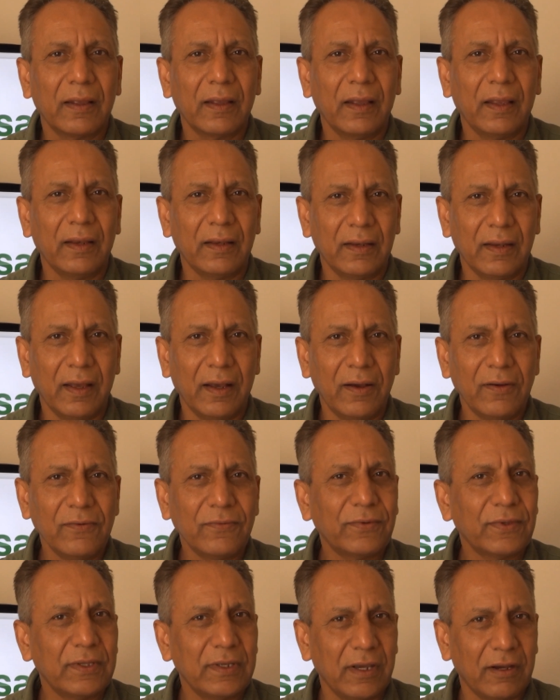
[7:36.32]
And now
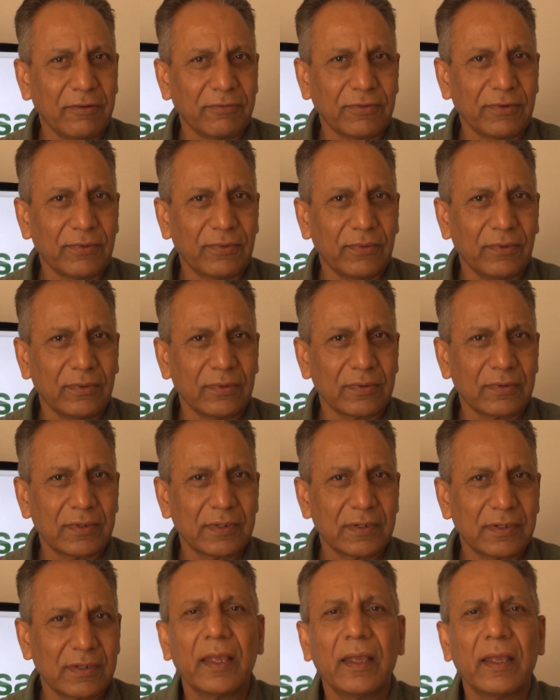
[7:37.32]
for the afterthought.
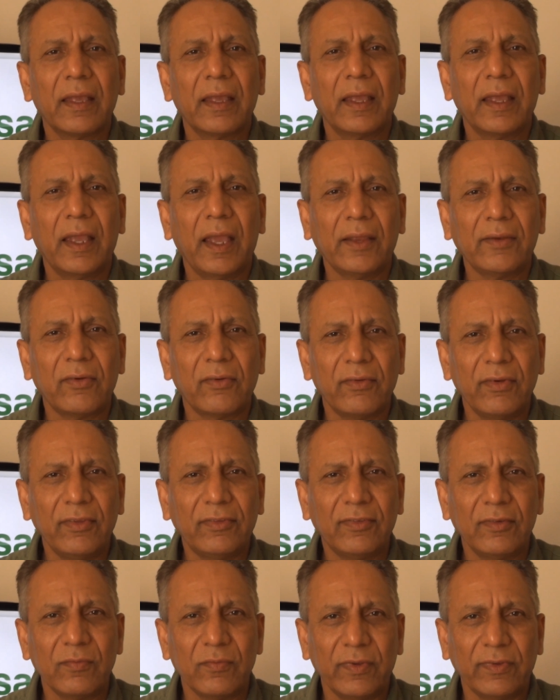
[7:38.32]
At a
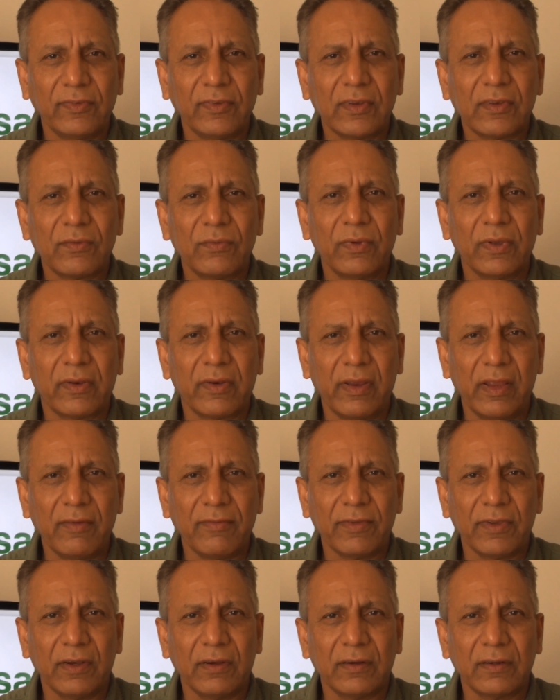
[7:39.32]
recent visit to a
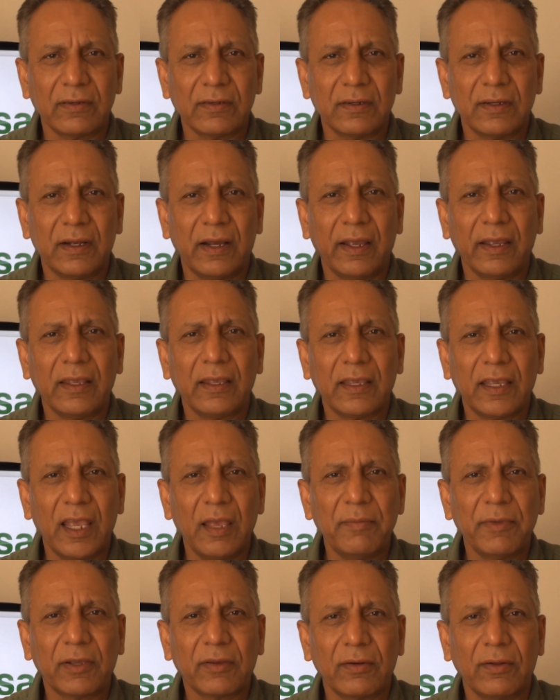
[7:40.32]
graveyard, I
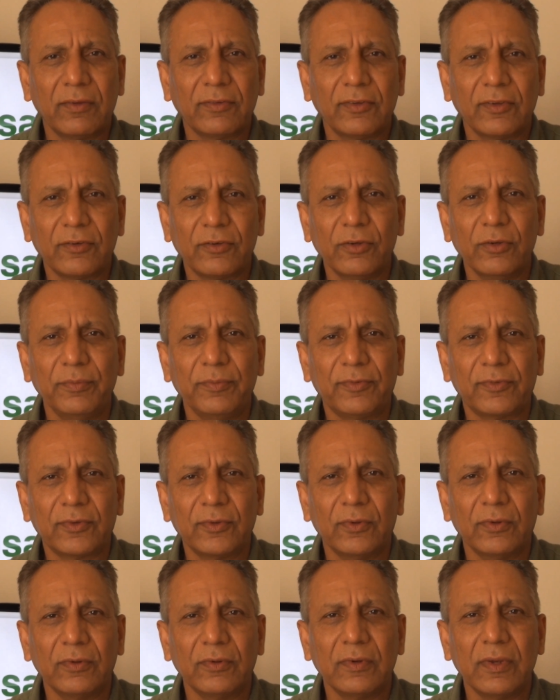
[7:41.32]
came across a
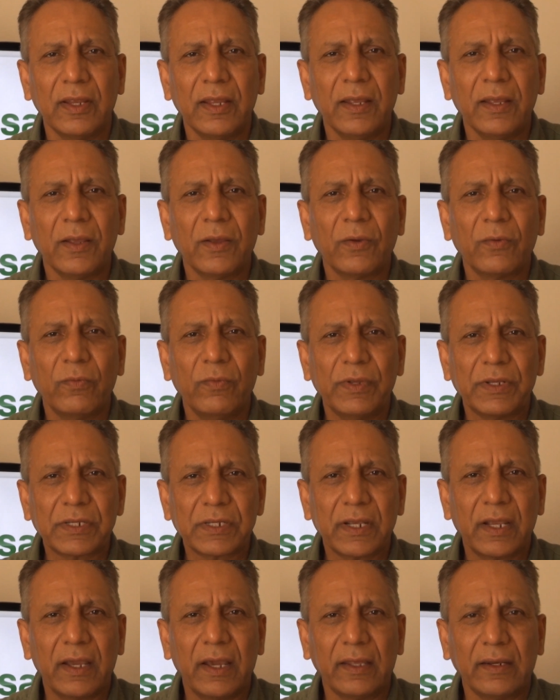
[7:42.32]
tombstone
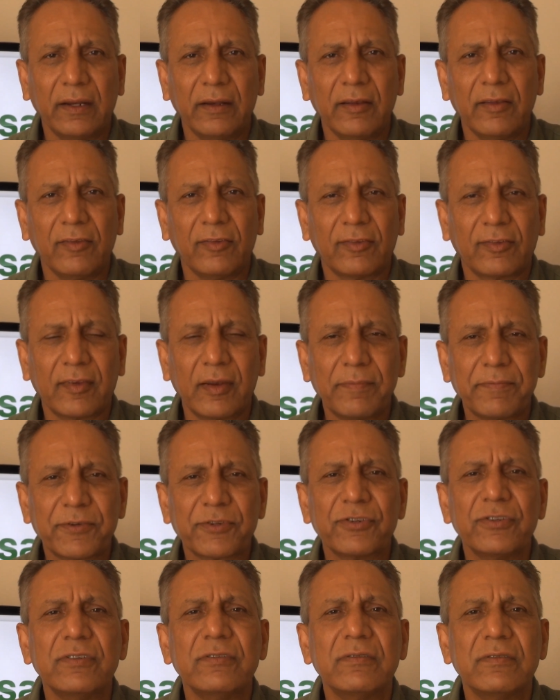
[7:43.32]
which had an
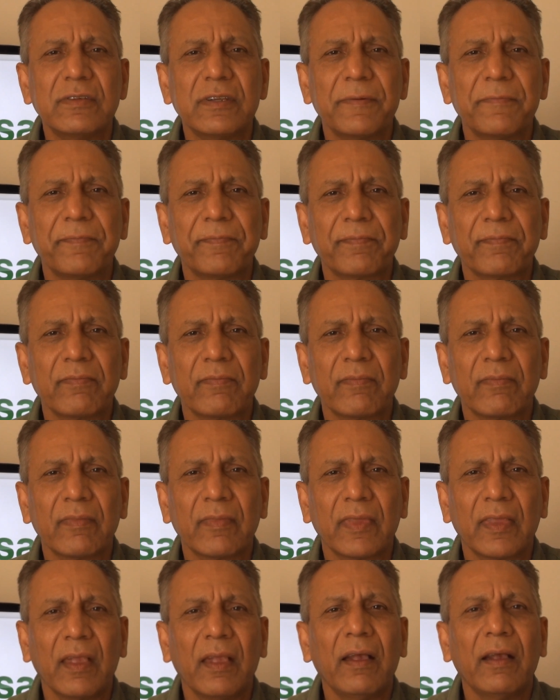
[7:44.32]
inscription.
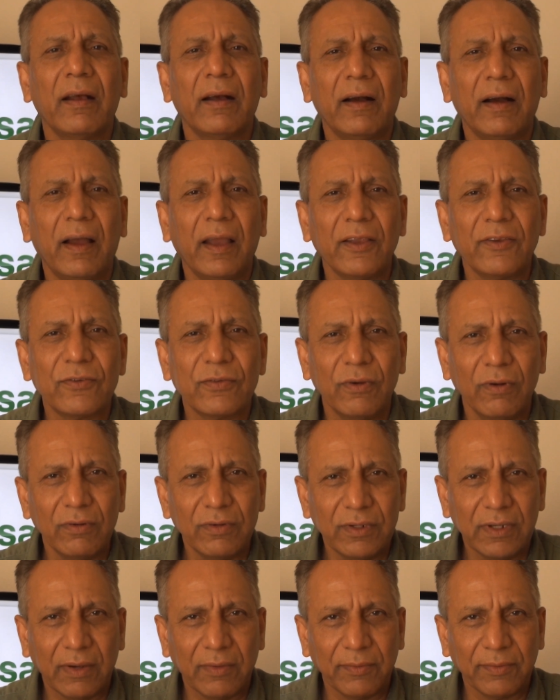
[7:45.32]
I told
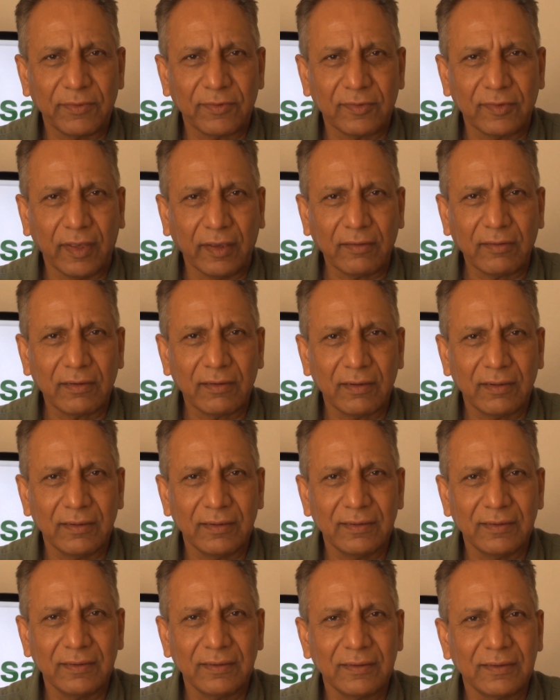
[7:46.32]
you I was sick.
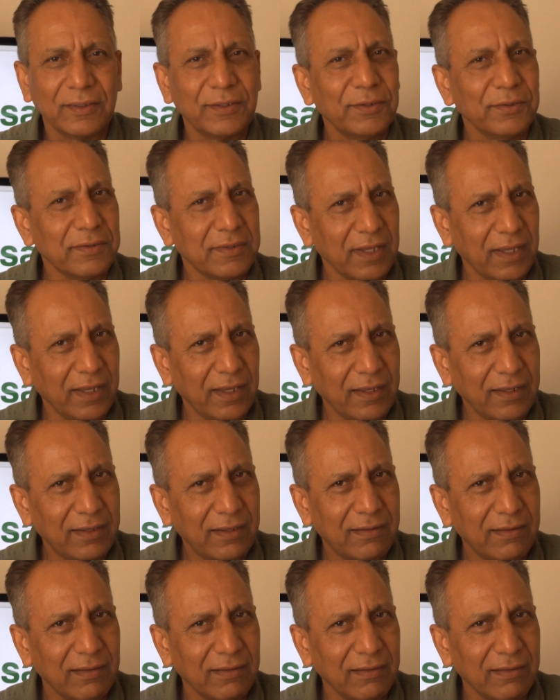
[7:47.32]
You dig?